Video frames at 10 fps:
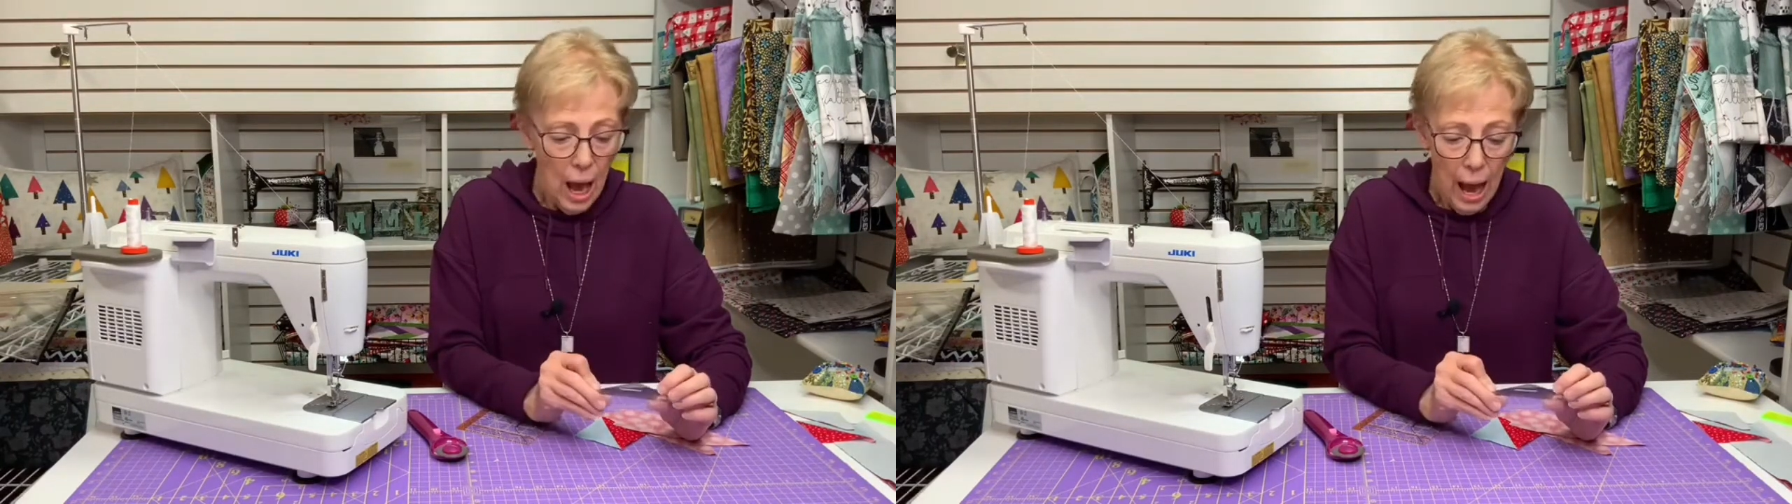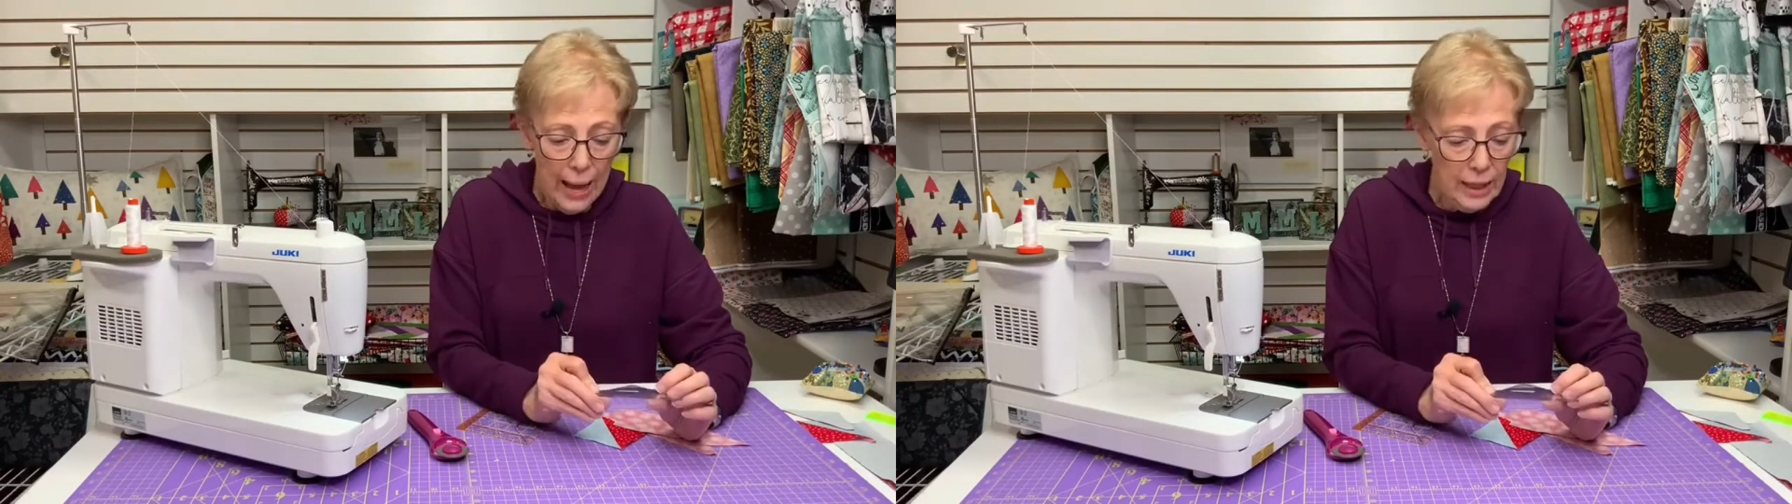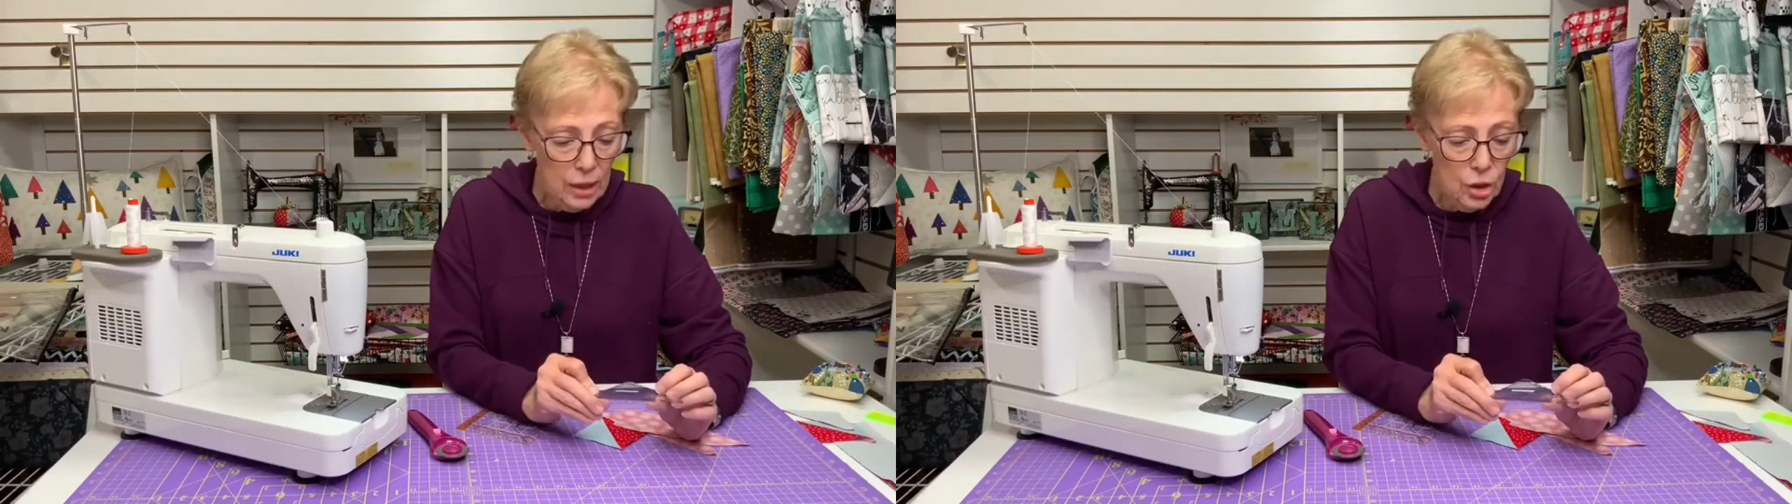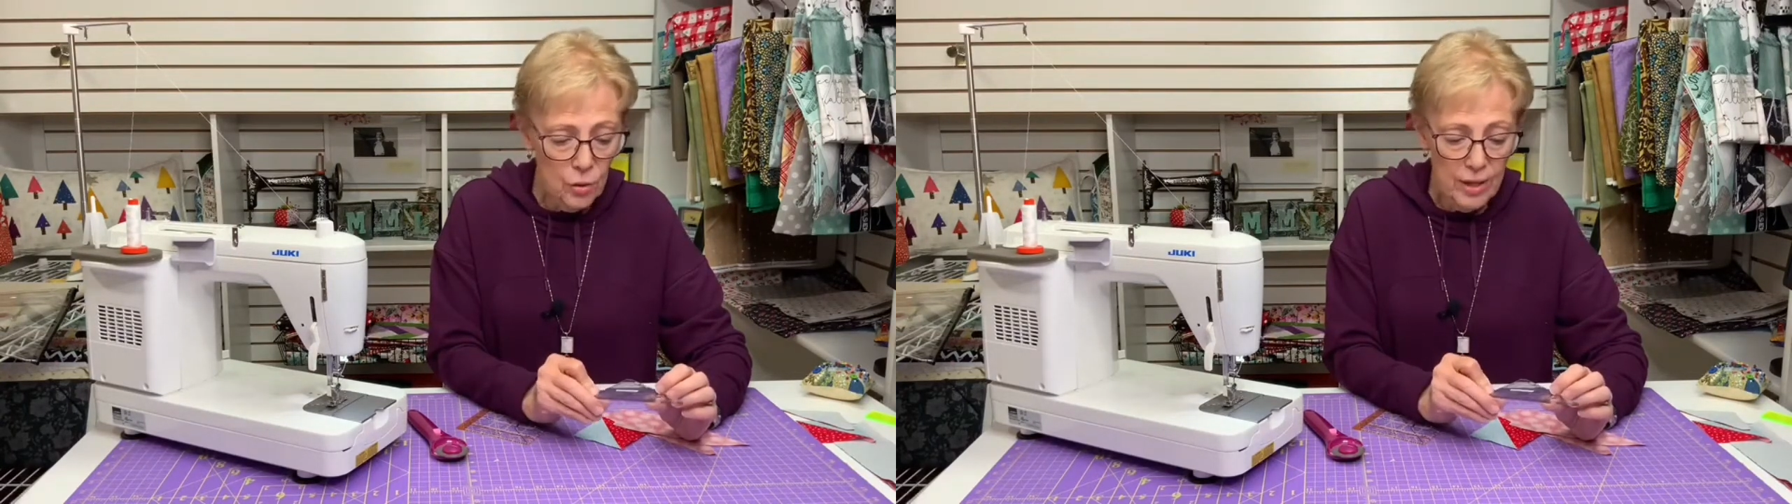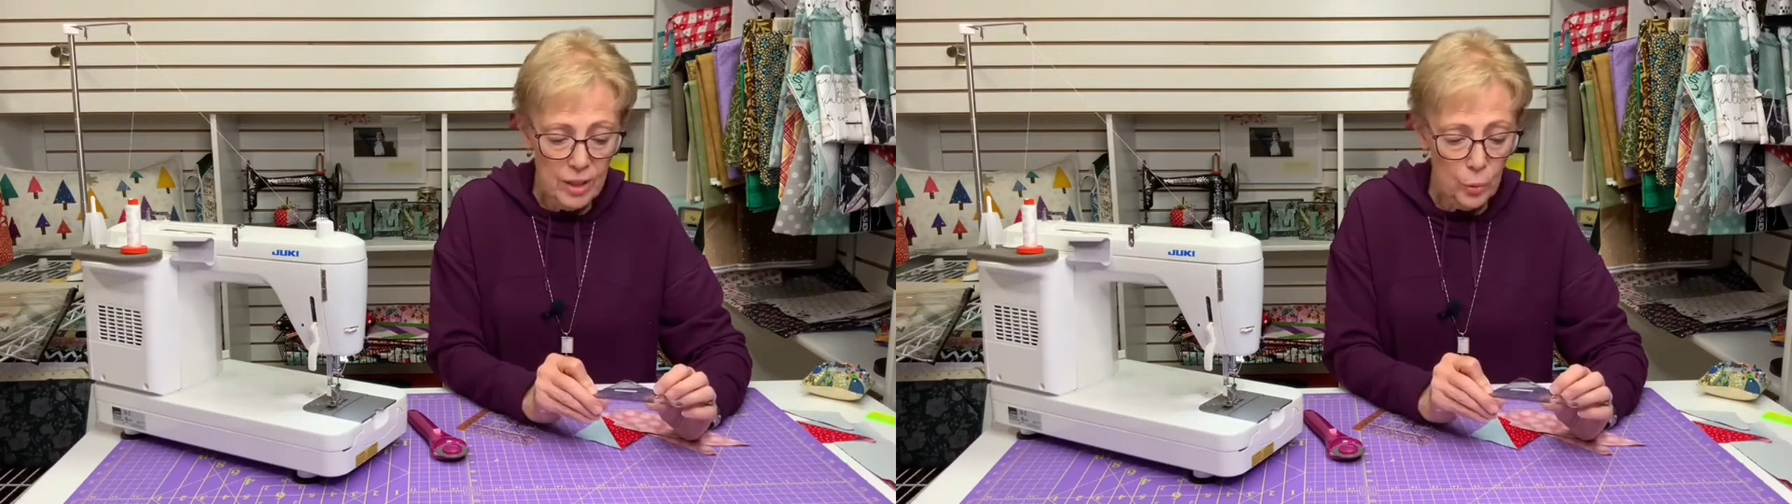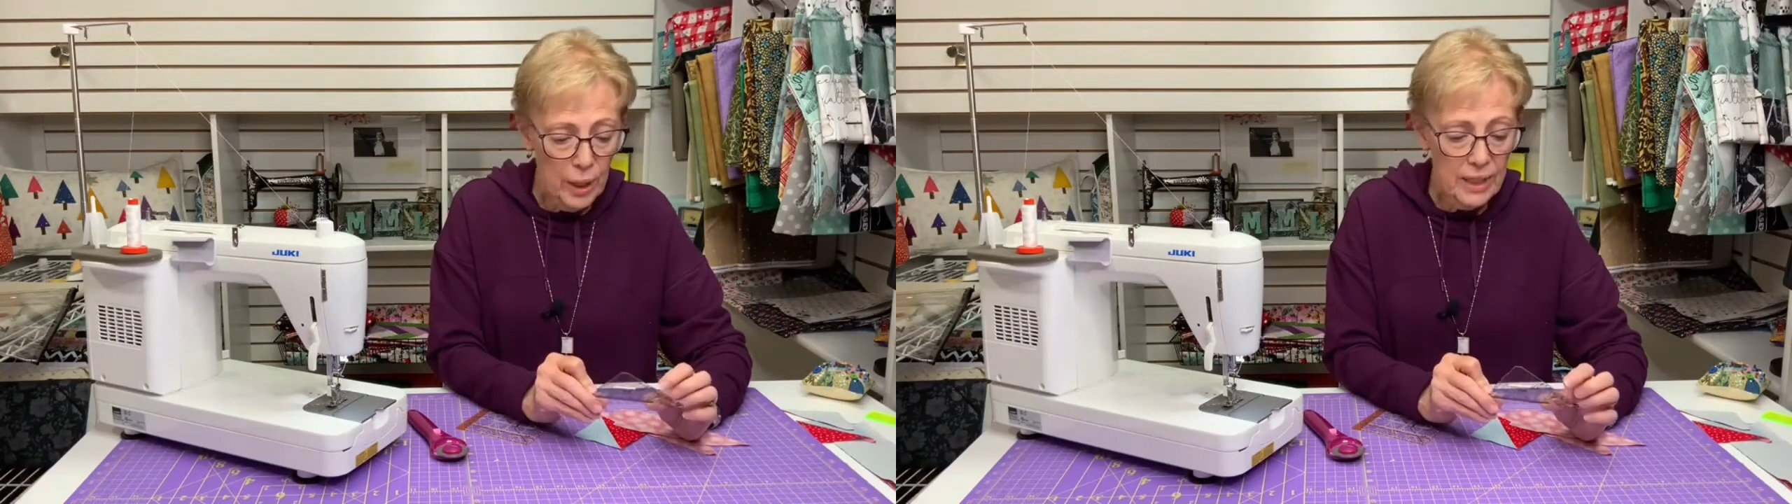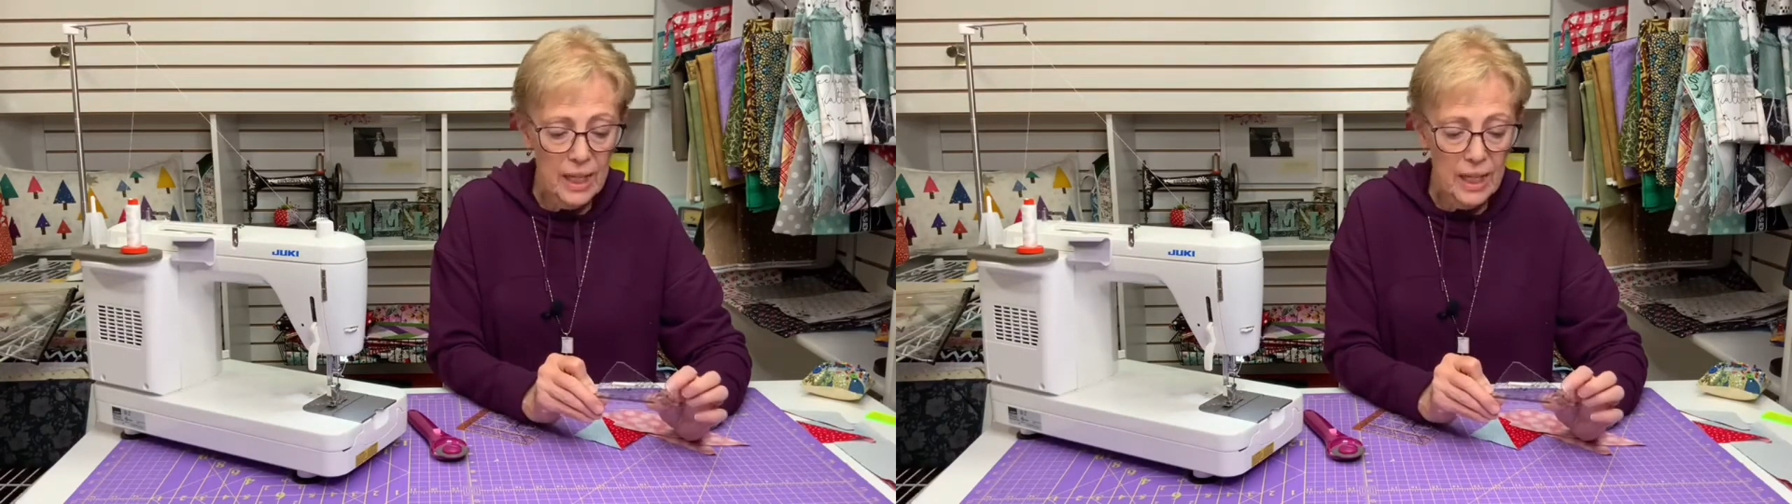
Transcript: I can do this right